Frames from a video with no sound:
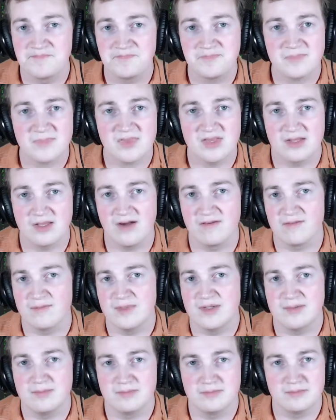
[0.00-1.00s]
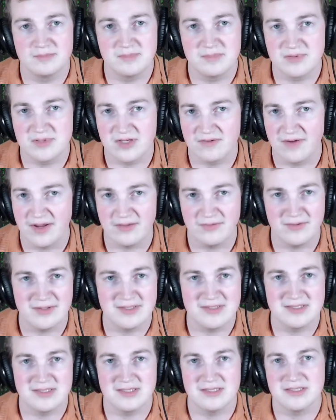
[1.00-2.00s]
the government
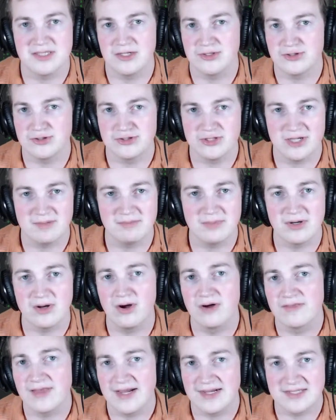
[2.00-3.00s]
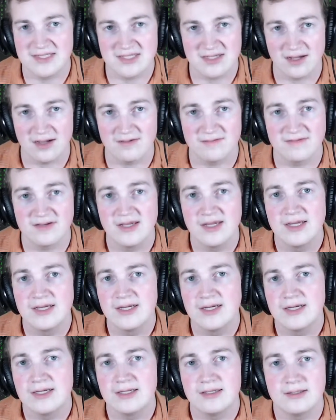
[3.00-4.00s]
surveillance and censorship and all that stuff,
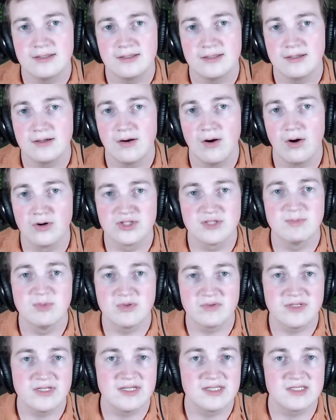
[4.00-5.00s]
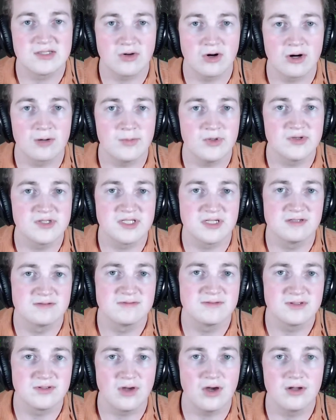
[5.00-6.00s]
ultimately it's to arm yourself
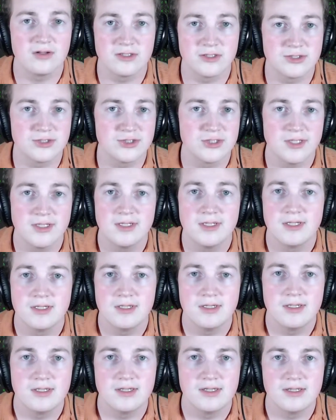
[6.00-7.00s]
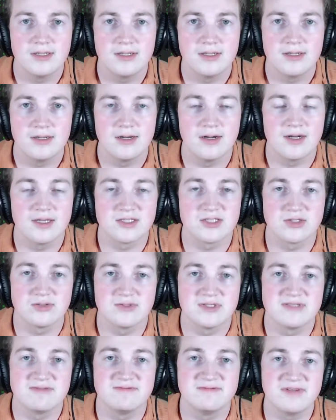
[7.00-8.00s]
with knowledge. So
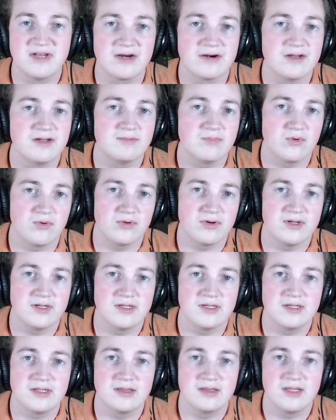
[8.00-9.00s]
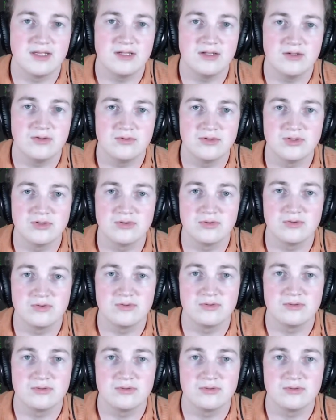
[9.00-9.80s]
it's very important that you do